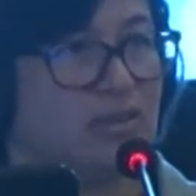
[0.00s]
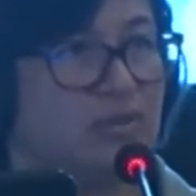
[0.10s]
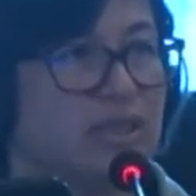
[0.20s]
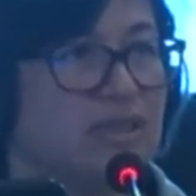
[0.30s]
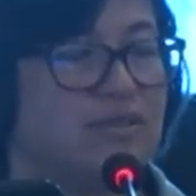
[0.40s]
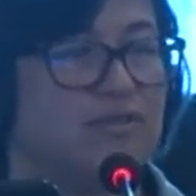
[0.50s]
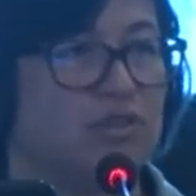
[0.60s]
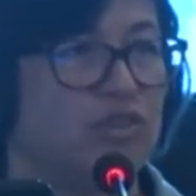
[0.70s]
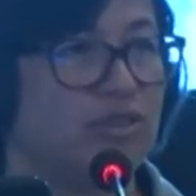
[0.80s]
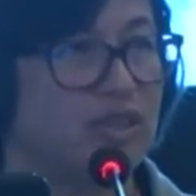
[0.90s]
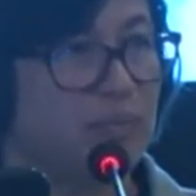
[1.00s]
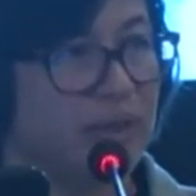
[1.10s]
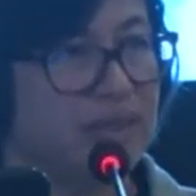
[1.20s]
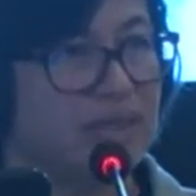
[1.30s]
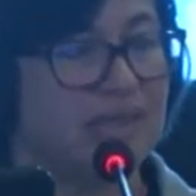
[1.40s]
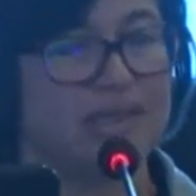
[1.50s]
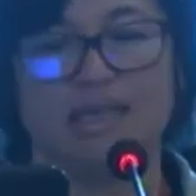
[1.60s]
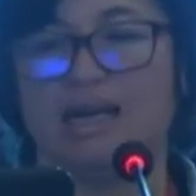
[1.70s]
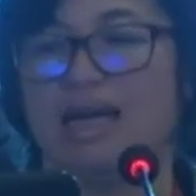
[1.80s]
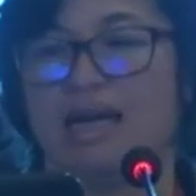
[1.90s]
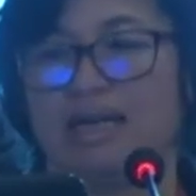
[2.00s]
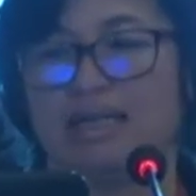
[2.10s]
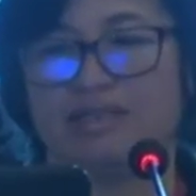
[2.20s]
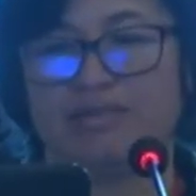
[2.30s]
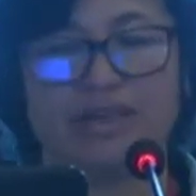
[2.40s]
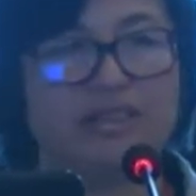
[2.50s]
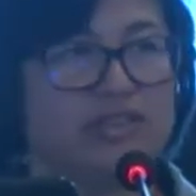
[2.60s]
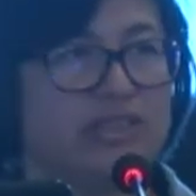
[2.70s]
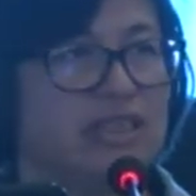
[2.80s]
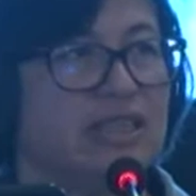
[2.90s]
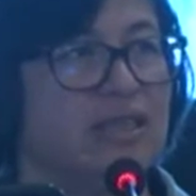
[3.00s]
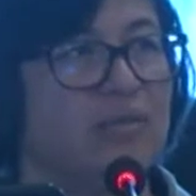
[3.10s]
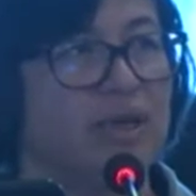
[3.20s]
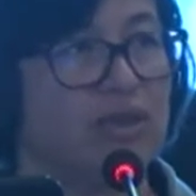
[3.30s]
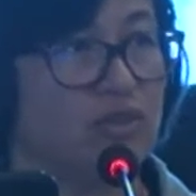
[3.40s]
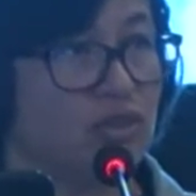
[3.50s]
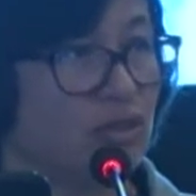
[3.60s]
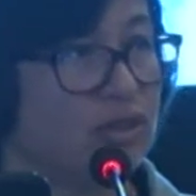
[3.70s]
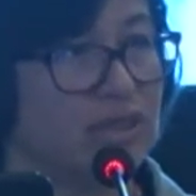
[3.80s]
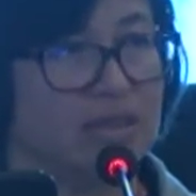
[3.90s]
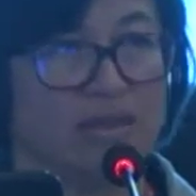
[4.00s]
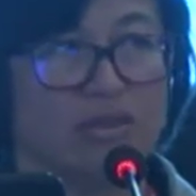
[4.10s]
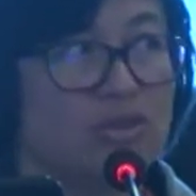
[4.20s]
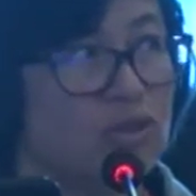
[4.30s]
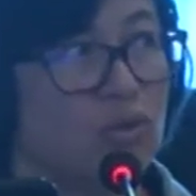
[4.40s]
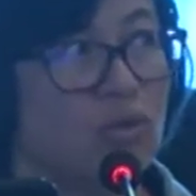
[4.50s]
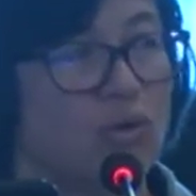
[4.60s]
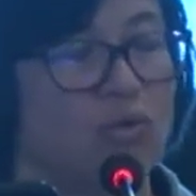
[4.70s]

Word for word: So it's for transparency, it's very interesting when the stock is not so,